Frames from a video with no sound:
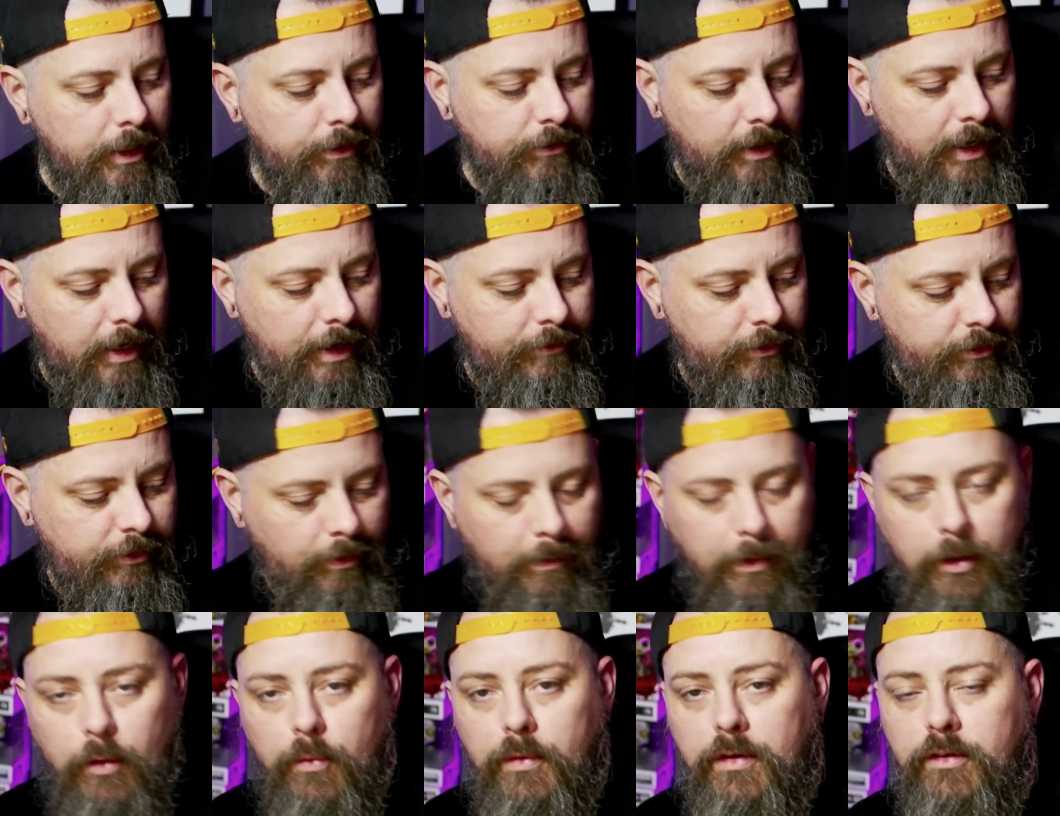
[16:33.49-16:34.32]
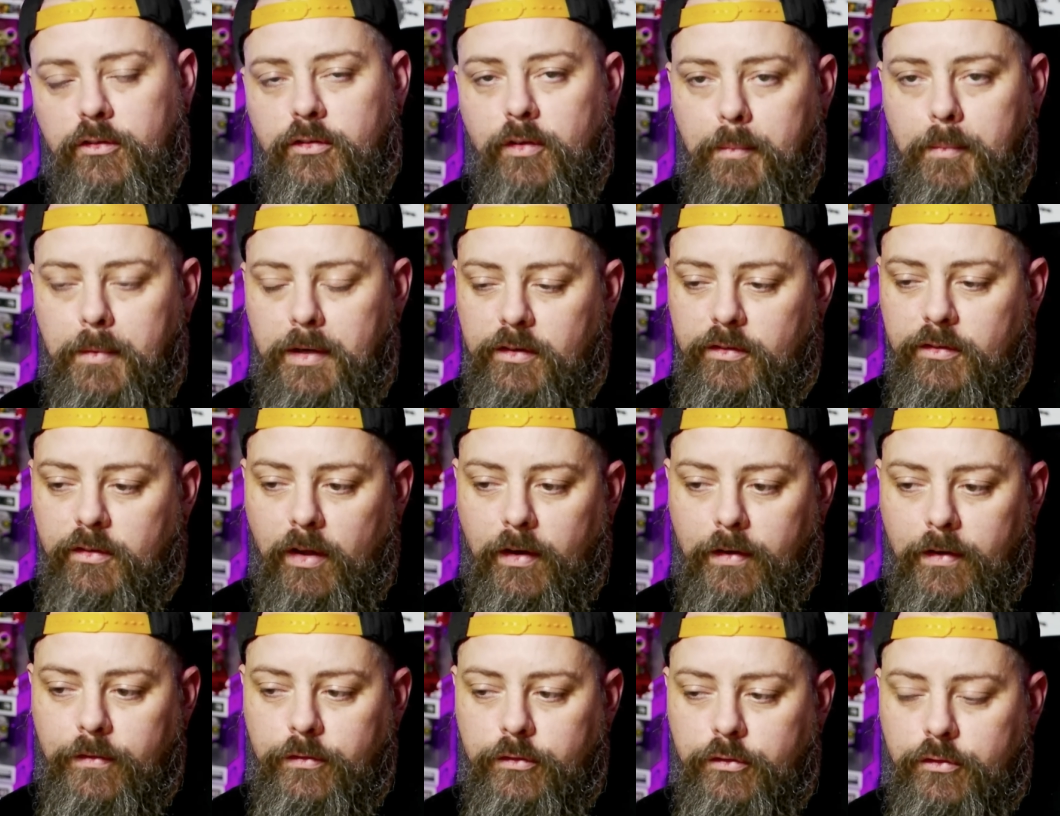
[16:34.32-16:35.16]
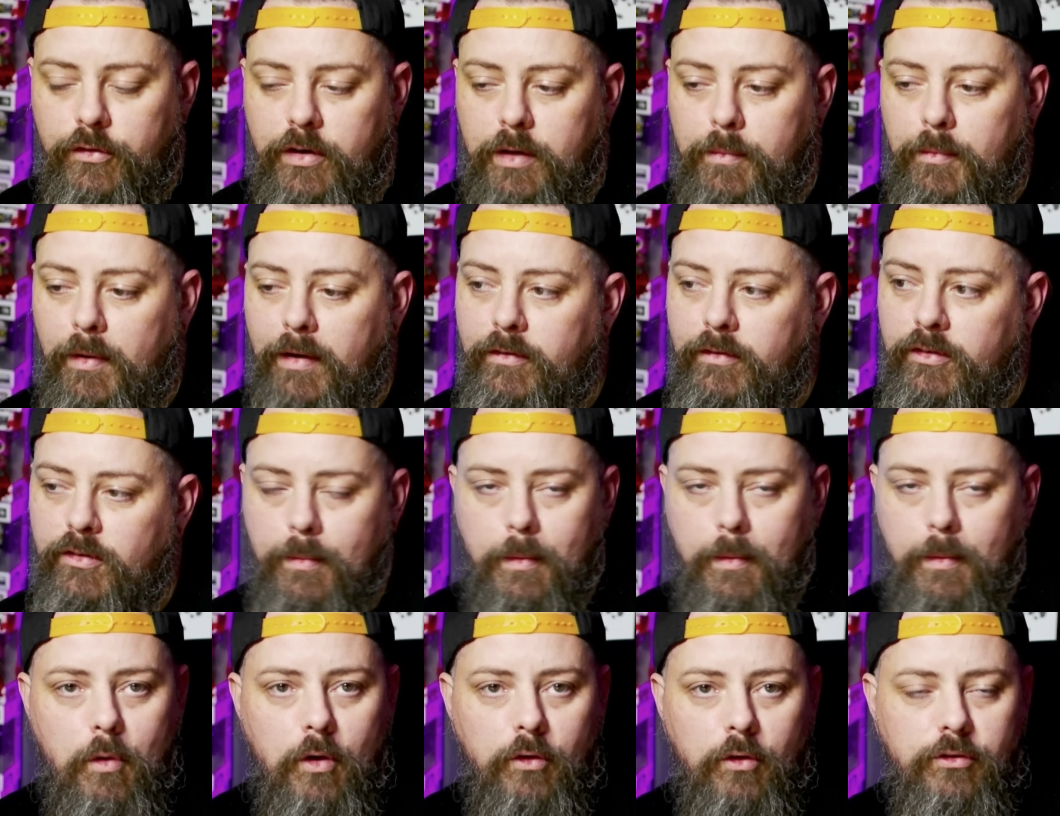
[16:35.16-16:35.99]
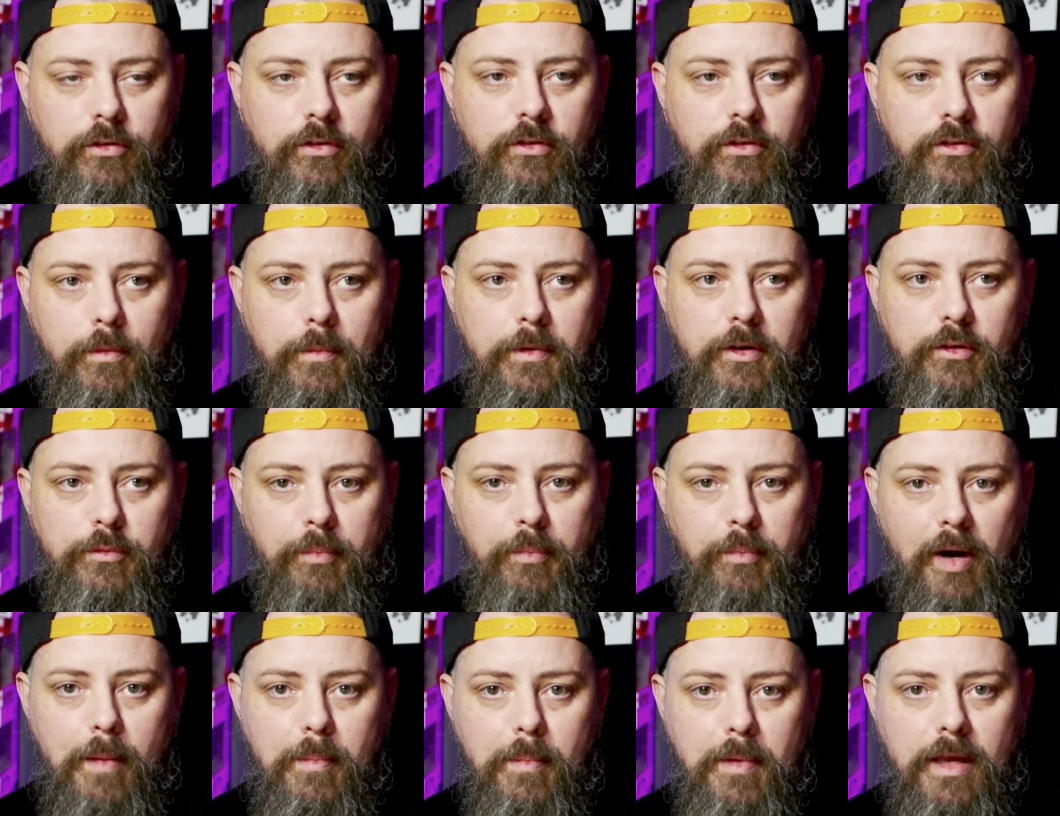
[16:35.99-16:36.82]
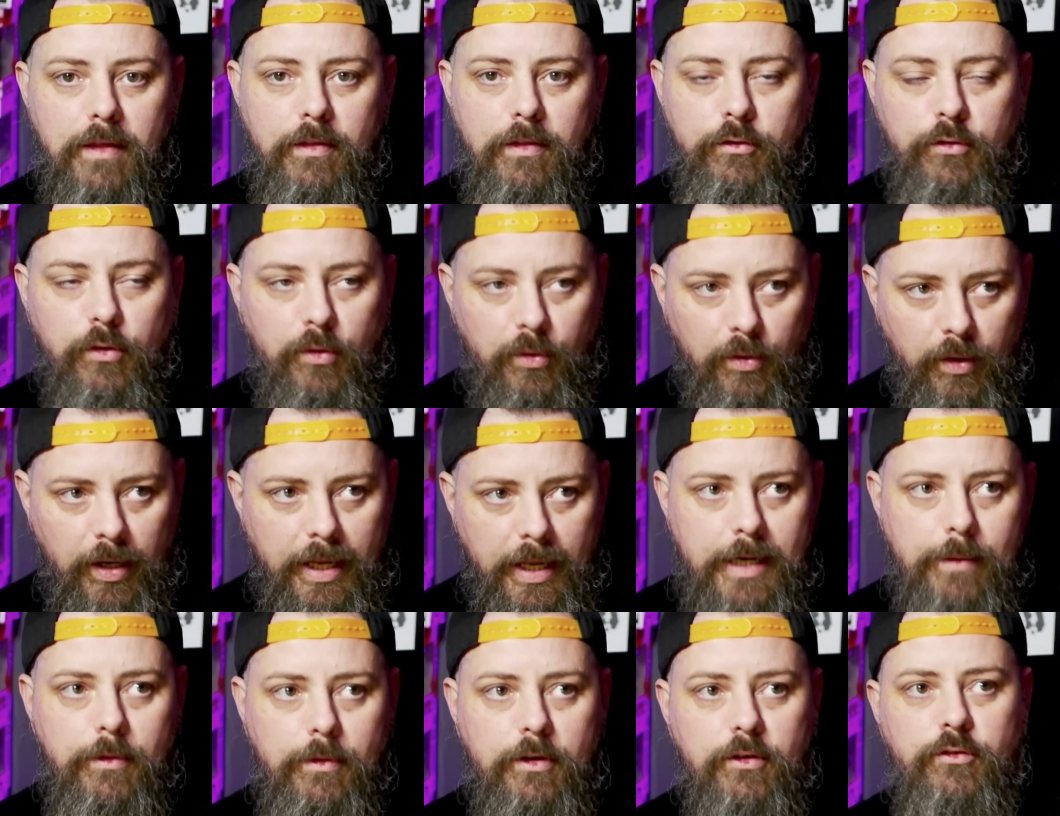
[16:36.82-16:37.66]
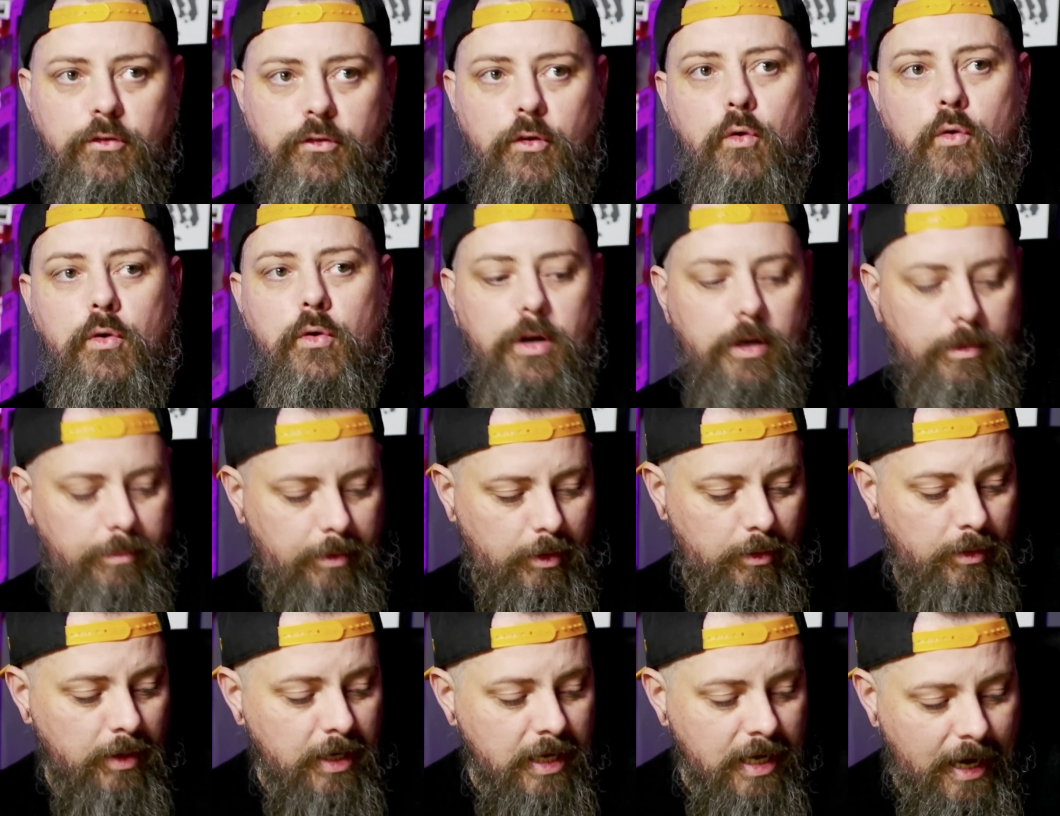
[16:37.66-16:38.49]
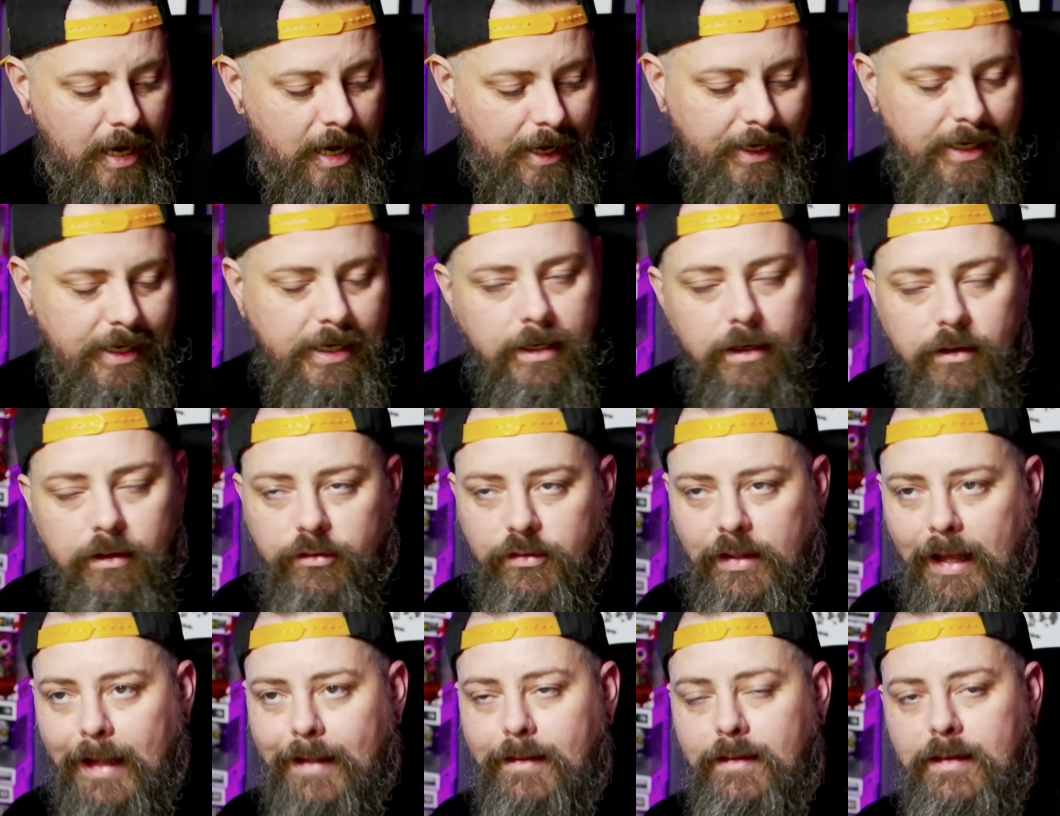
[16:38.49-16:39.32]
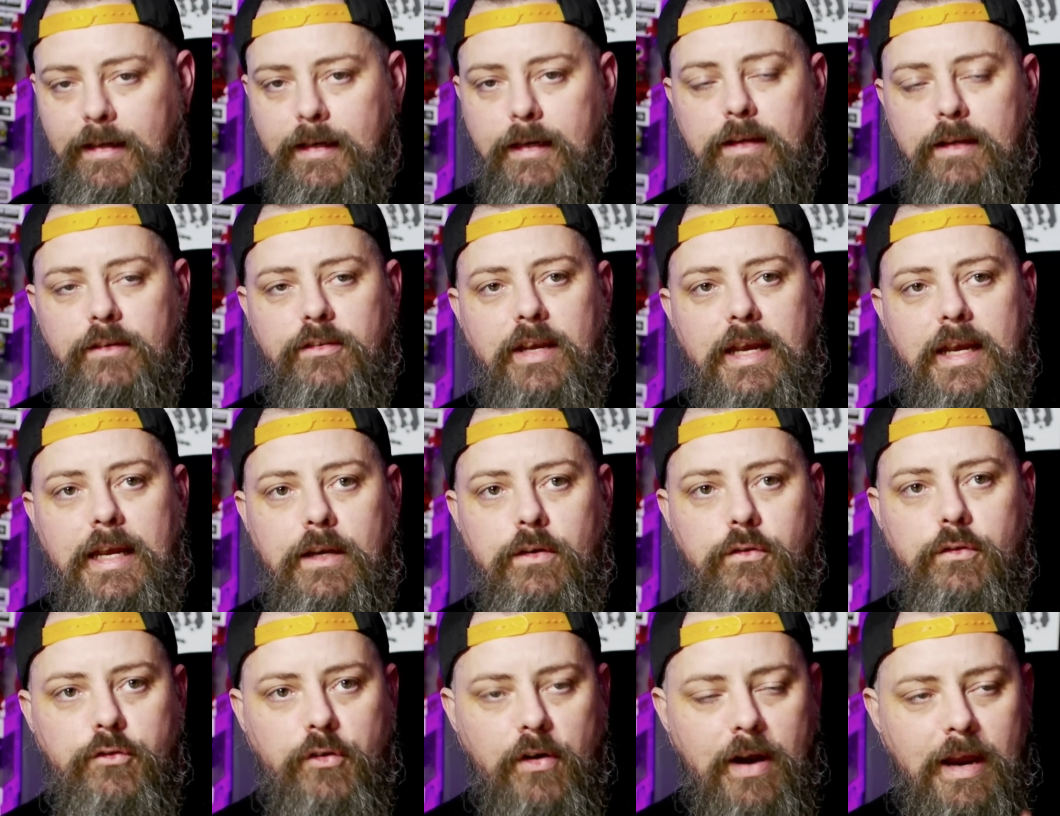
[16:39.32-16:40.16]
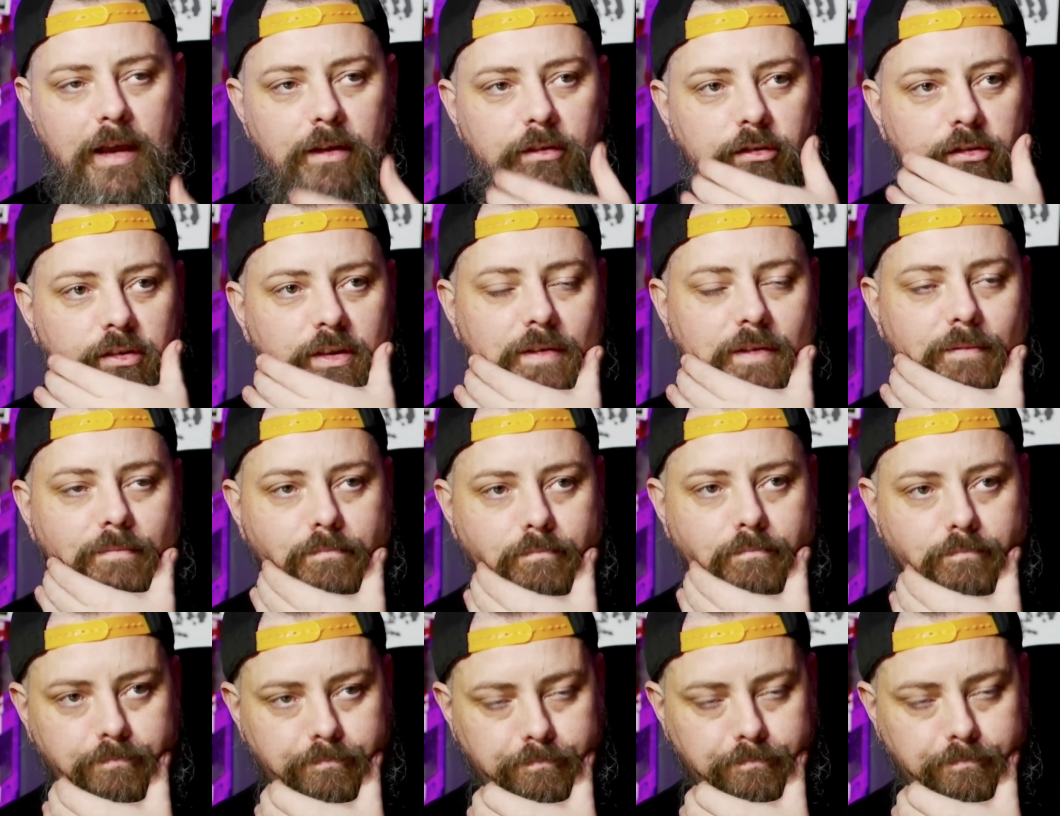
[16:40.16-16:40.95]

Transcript: So every time I go into somebody's live stream, or every time I'm watching somebody's premiere, that's all anyone is talking about. And I understand it. It's interesting.